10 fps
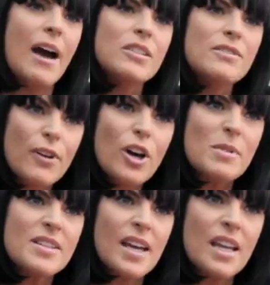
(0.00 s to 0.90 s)
How does
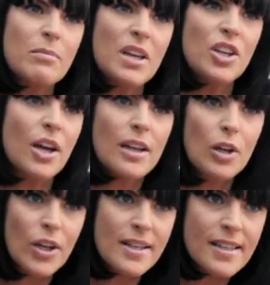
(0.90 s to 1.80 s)
firmer skin mean younger
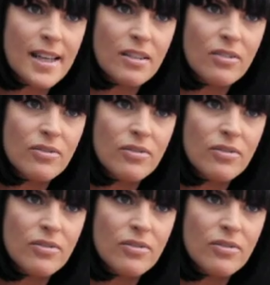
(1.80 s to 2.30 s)
looking skin?